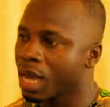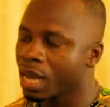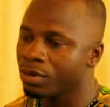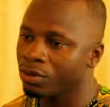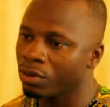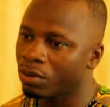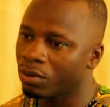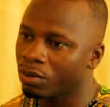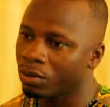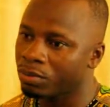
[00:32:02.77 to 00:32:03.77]
And you
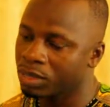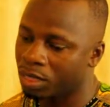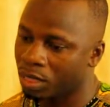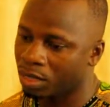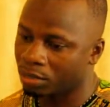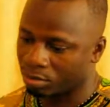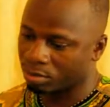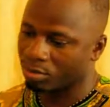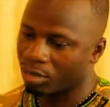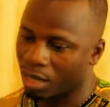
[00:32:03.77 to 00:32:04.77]
know, Mr.
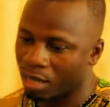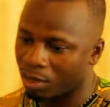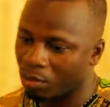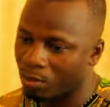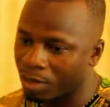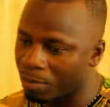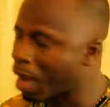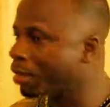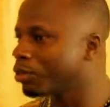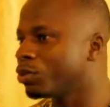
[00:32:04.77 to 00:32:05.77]
Gobey,
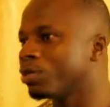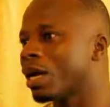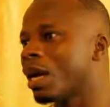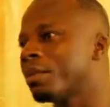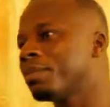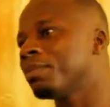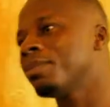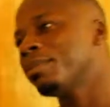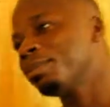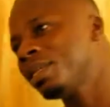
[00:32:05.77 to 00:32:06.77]
mind you,
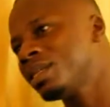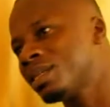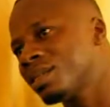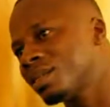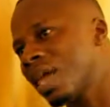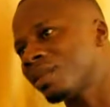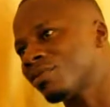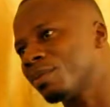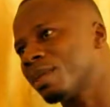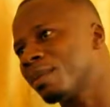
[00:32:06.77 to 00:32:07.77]
peace starts
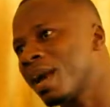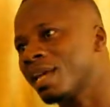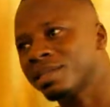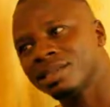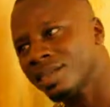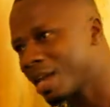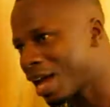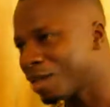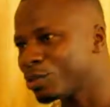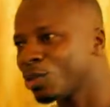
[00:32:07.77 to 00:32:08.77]
from the mind,
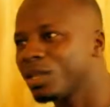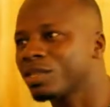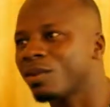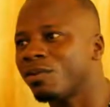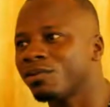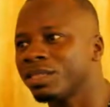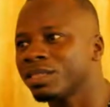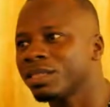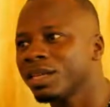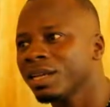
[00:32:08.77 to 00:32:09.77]
and so is conflict.